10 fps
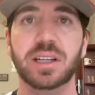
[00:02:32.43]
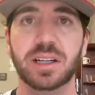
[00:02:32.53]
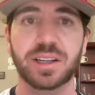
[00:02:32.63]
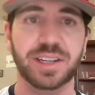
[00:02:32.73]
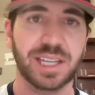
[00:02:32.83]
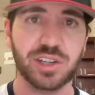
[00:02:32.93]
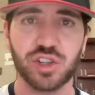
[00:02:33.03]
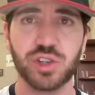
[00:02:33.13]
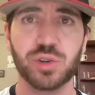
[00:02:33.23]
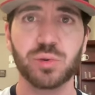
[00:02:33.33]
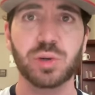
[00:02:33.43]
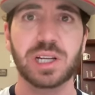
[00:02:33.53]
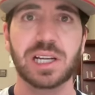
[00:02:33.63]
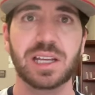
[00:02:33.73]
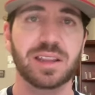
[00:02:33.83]
an issue
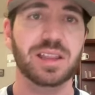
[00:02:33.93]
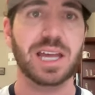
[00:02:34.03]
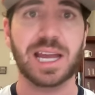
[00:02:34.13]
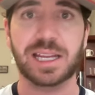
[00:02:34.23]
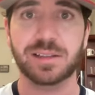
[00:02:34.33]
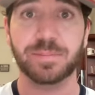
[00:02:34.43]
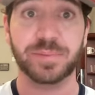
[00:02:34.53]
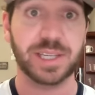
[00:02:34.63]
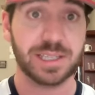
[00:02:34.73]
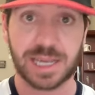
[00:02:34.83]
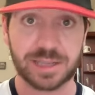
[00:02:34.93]
that Nick